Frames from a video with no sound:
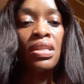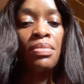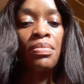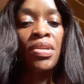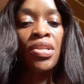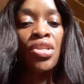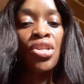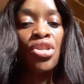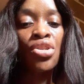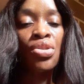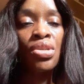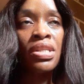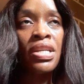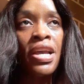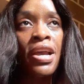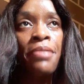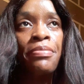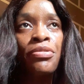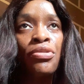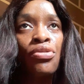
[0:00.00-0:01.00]
Mediation
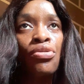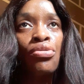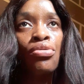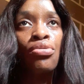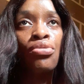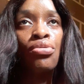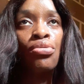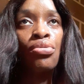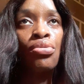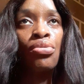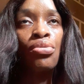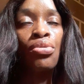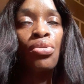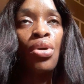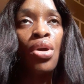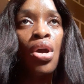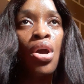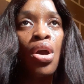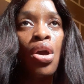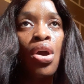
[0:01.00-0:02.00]
helps you to
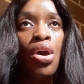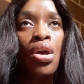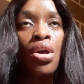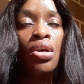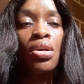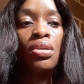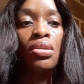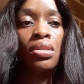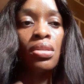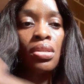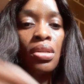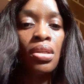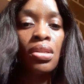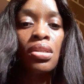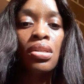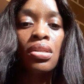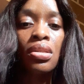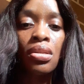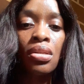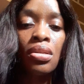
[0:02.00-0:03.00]
sit
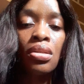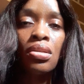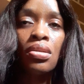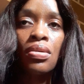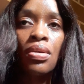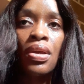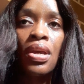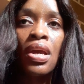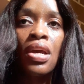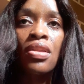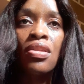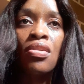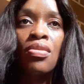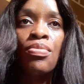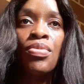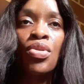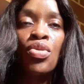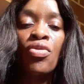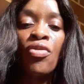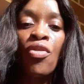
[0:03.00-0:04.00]
together
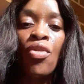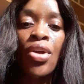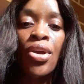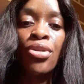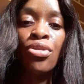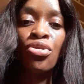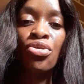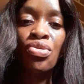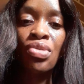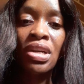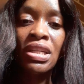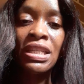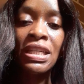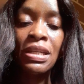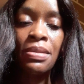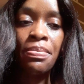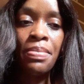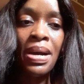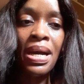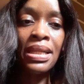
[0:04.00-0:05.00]
before a neutral
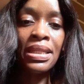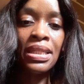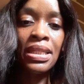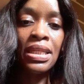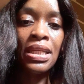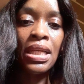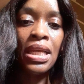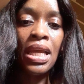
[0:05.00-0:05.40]
third party